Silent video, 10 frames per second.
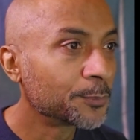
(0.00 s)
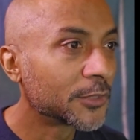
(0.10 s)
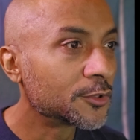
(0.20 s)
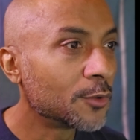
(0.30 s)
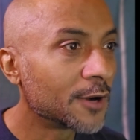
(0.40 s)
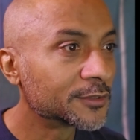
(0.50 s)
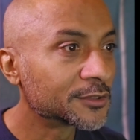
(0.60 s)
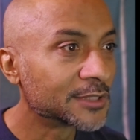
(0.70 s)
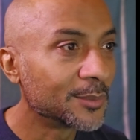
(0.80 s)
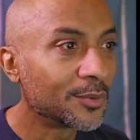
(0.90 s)
the two
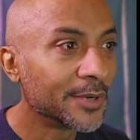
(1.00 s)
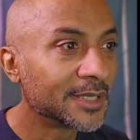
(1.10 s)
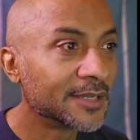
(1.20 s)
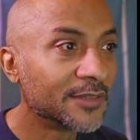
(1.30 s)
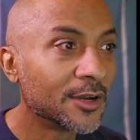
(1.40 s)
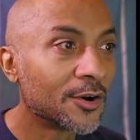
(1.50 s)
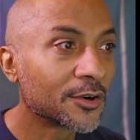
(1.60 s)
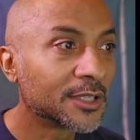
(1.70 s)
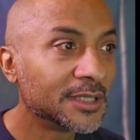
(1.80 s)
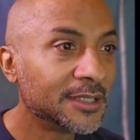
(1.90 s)
officers at point give the
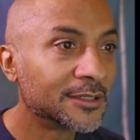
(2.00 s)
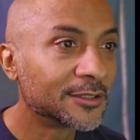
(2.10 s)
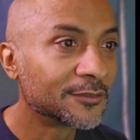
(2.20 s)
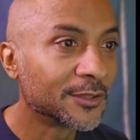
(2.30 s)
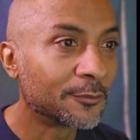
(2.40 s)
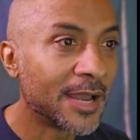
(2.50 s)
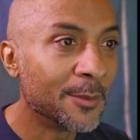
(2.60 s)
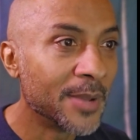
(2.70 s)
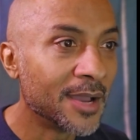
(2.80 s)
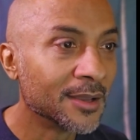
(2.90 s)
all-clear for the
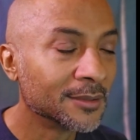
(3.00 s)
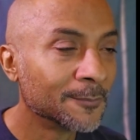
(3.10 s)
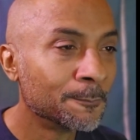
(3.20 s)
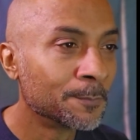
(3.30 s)
ram man.